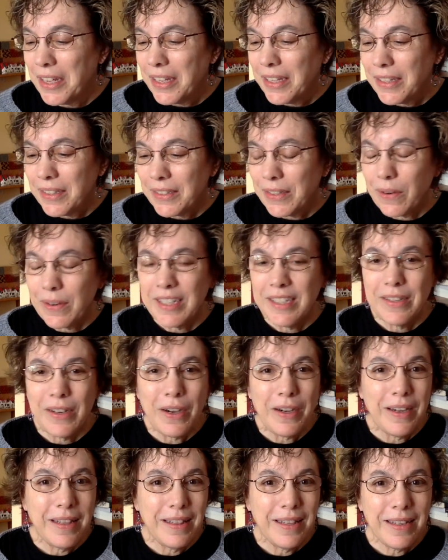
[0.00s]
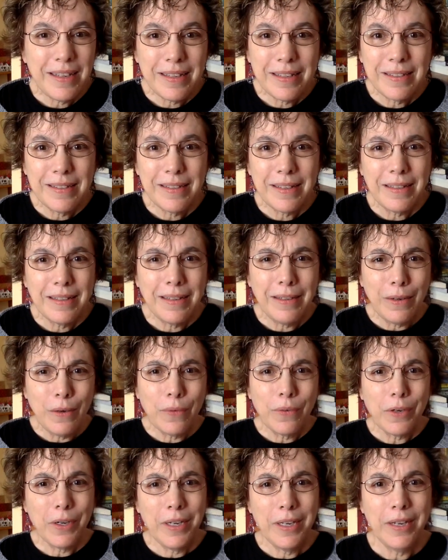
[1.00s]
So I started this a little
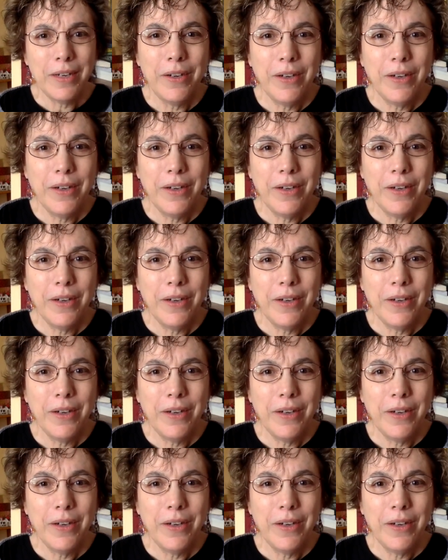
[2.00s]
over a year